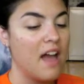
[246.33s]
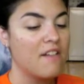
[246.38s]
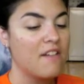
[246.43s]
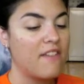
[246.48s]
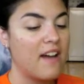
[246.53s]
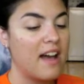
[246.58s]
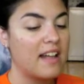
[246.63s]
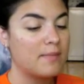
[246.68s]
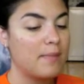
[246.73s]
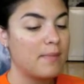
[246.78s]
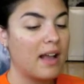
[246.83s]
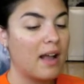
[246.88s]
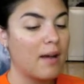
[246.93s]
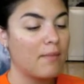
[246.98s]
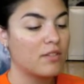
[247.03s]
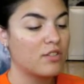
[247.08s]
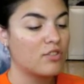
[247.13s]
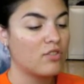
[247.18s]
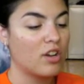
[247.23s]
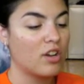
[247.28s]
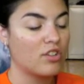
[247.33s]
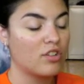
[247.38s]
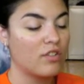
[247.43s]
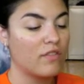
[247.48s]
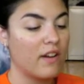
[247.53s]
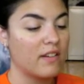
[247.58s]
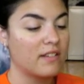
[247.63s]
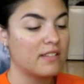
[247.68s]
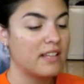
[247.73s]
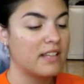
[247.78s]
Fats make up the structure of
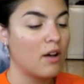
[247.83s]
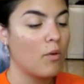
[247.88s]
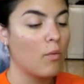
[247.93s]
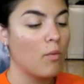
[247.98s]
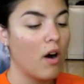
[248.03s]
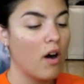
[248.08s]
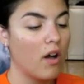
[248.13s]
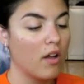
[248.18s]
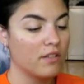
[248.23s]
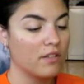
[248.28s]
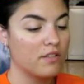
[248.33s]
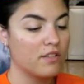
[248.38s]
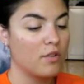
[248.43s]
our cell walls,